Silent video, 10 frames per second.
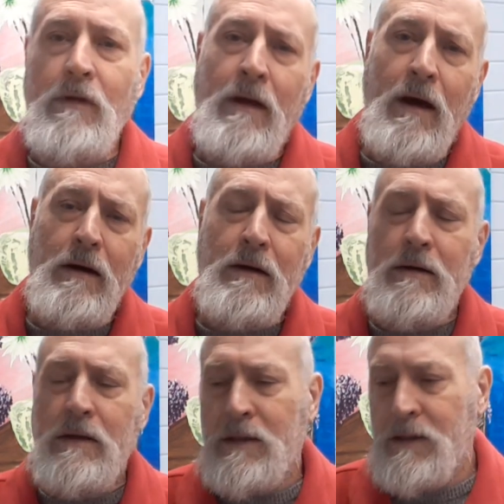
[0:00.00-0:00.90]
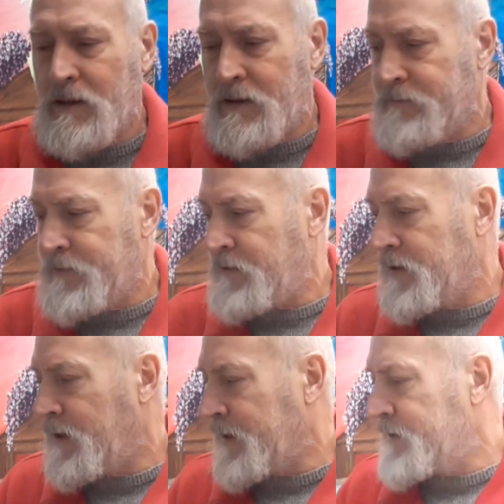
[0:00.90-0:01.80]
Oh,
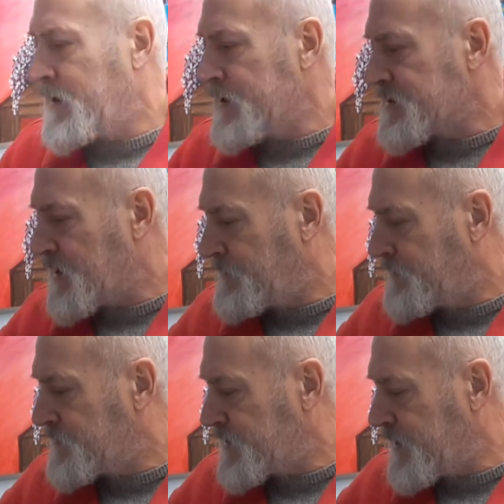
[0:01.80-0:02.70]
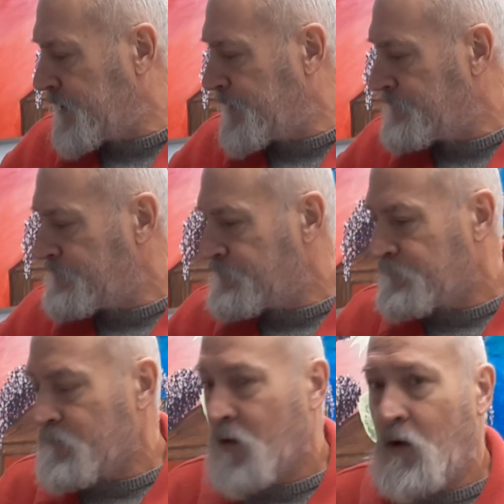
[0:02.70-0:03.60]
nothing like a nice cup of tea
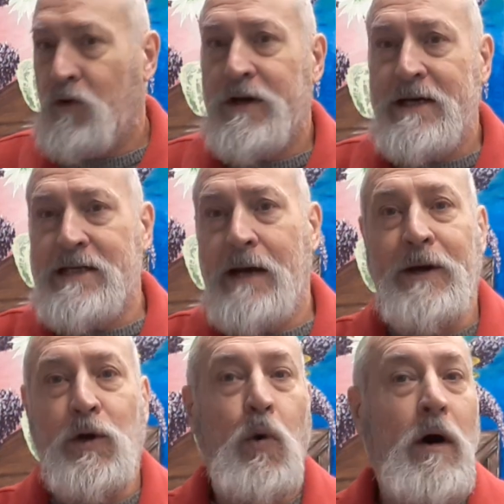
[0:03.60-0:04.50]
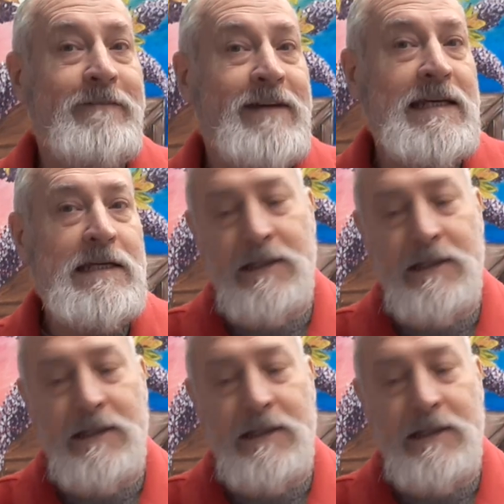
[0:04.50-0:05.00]
or a nice cup of coffee.